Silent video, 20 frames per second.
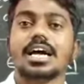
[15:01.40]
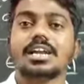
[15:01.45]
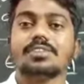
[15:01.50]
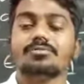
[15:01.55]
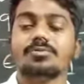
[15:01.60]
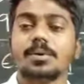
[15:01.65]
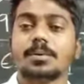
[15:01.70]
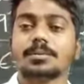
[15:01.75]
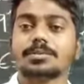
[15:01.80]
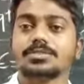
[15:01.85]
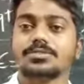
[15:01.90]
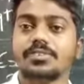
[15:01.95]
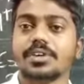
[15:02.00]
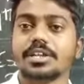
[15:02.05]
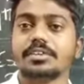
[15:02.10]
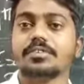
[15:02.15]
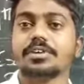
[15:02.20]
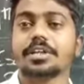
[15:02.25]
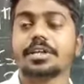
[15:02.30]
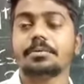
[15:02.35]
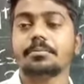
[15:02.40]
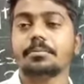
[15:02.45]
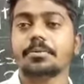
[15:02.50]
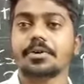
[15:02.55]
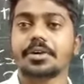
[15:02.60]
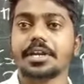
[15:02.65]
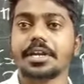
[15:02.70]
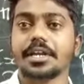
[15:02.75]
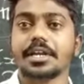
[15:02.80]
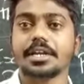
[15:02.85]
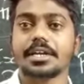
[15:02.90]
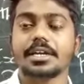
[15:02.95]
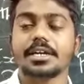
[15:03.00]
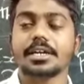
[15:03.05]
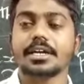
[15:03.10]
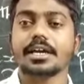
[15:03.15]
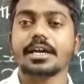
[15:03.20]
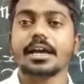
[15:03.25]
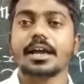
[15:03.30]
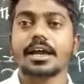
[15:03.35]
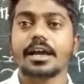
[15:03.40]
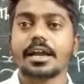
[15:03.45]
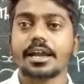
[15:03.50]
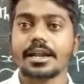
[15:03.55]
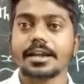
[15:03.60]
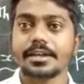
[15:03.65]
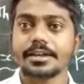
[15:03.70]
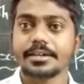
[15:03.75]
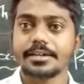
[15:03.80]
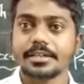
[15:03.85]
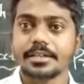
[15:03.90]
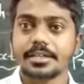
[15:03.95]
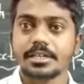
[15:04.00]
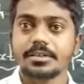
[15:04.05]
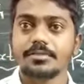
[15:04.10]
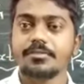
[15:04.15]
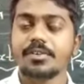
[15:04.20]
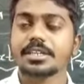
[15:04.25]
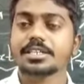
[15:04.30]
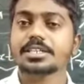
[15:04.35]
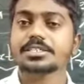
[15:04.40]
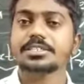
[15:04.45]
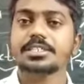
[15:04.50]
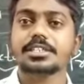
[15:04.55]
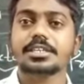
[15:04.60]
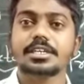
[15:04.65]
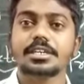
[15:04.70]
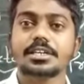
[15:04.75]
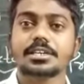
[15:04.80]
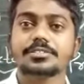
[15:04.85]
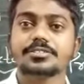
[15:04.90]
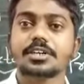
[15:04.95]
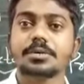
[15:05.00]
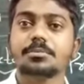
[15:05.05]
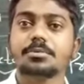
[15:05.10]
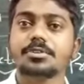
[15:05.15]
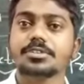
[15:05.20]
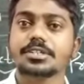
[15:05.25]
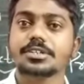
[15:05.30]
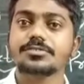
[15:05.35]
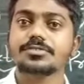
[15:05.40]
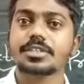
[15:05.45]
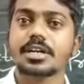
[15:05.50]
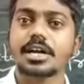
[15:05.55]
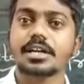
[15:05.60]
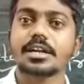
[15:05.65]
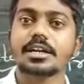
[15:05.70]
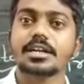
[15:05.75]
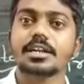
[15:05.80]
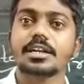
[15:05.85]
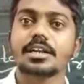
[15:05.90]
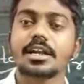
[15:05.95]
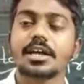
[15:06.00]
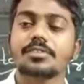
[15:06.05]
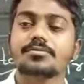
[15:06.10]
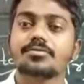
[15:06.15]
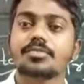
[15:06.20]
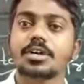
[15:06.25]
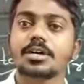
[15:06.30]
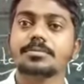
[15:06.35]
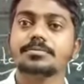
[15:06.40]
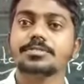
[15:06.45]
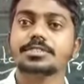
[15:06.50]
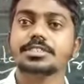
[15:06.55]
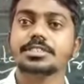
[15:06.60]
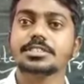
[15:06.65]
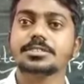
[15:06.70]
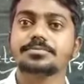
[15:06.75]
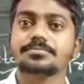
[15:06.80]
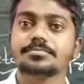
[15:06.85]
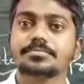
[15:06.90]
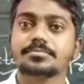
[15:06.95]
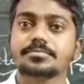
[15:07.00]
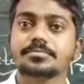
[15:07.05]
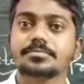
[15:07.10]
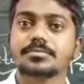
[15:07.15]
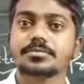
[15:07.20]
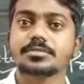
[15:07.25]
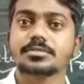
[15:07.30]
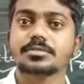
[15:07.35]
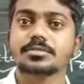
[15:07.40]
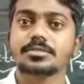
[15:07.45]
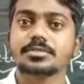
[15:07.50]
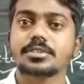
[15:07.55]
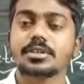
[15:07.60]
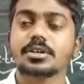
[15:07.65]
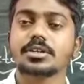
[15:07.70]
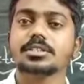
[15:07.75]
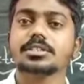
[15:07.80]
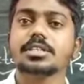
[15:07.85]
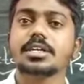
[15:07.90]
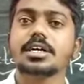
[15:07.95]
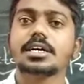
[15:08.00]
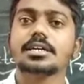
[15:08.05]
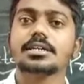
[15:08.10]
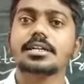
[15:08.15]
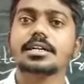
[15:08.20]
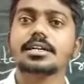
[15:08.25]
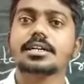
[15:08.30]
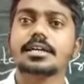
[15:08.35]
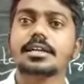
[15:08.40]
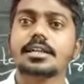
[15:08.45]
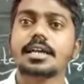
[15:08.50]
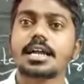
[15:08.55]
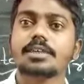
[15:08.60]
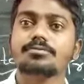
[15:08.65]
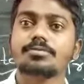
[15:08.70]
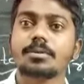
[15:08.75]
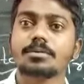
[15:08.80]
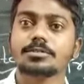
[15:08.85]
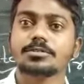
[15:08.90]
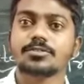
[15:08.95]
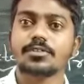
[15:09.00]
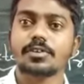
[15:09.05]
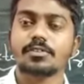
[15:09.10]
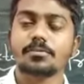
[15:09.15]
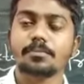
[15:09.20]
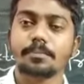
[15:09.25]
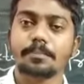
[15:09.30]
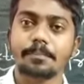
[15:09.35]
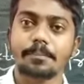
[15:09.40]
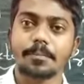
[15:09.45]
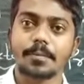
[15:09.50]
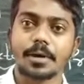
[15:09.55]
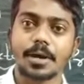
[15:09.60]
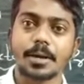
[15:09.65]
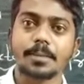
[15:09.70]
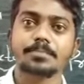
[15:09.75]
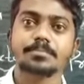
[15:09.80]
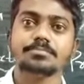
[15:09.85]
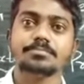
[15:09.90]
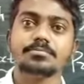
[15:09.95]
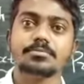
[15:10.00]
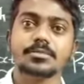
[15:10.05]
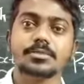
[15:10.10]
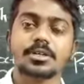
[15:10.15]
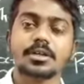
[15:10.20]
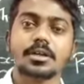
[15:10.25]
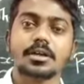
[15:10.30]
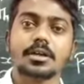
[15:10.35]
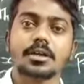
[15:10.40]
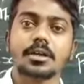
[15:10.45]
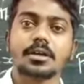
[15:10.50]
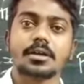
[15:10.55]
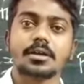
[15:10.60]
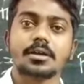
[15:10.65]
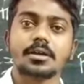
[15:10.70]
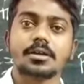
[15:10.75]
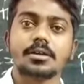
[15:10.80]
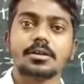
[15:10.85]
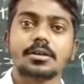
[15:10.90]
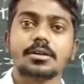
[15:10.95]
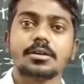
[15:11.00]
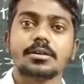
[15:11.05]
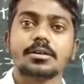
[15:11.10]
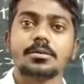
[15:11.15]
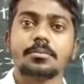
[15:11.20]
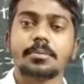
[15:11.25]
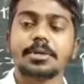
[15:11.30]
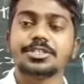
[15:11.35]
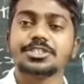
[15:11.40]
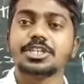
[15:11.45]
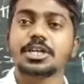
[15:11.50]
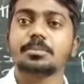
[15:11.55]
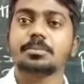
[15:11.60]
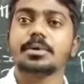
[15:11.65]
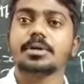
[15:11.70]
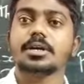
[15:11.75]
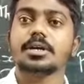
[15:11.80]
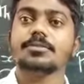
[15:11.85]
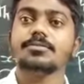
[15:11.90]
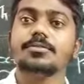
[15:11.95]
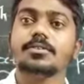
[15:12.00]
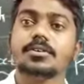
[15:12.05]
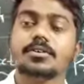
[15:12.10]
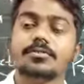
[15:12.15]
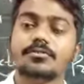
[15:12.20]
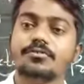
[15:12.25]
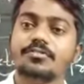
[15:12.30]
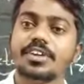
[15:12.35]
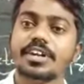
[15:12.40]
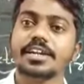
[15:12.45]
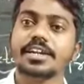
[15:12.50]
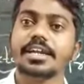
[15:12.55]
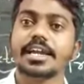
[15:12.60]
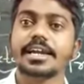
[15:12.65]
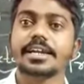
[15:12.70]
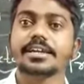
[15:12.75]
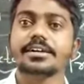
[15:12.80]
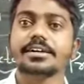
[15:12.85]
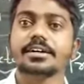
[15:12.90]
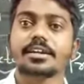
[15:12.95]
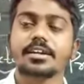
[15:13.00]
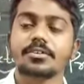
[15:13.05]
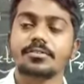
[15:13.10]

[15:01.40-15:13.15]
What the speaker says: landforms. Very, very important. And what are the examples of third order landforms? Okay, third order landforms will come by shaping of wind and